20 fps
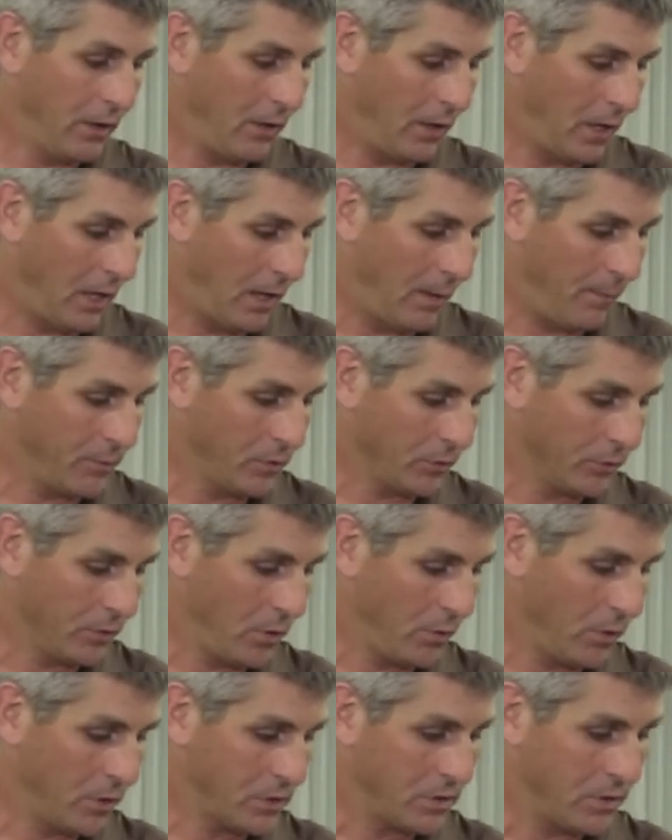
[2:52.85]
You'll
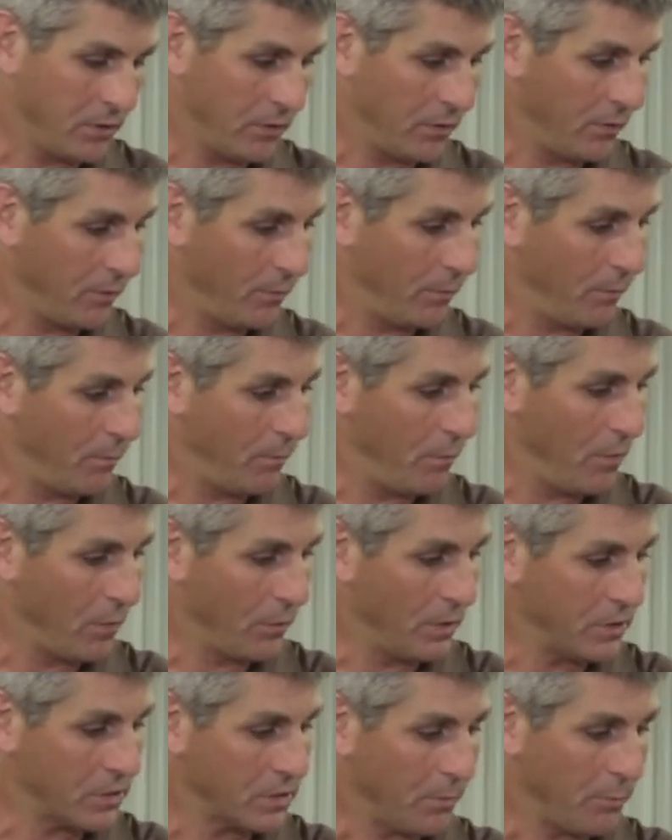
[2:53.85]
notice
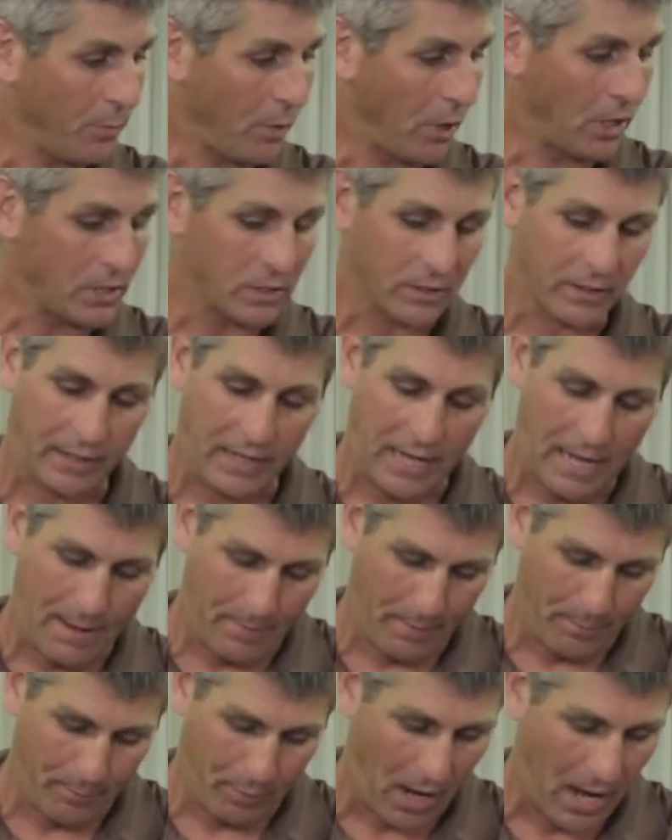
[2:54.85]
there is some parts of the
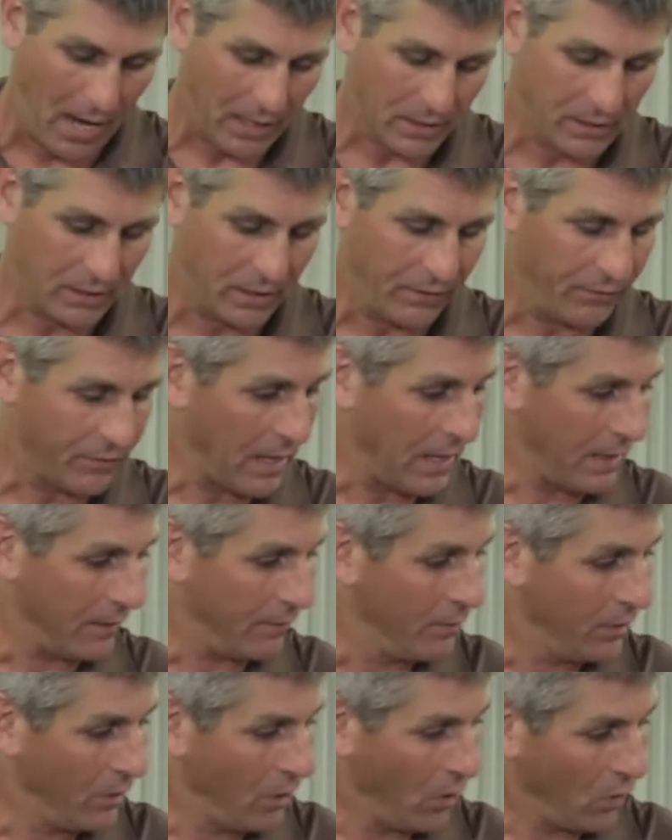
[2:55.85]
cabinet box that have kind
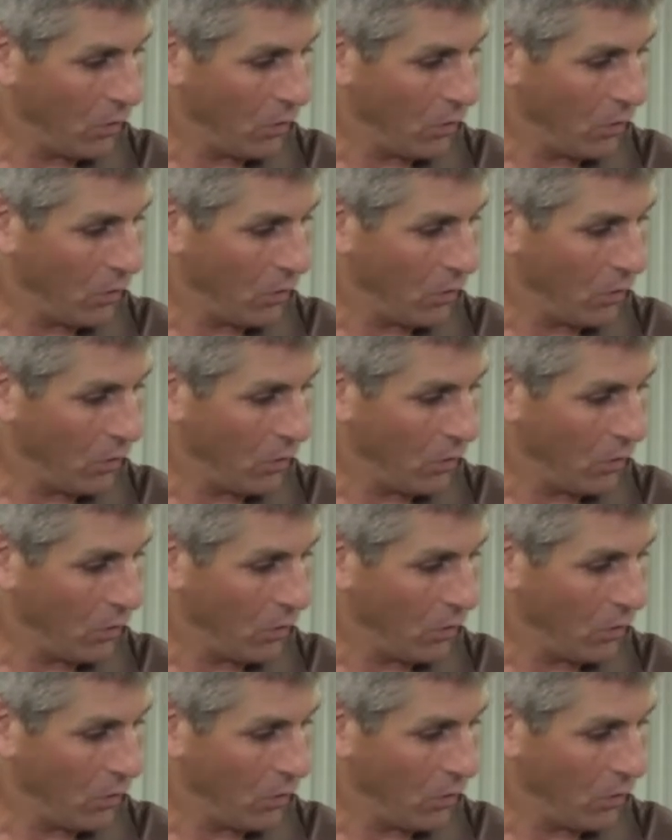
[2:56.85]
of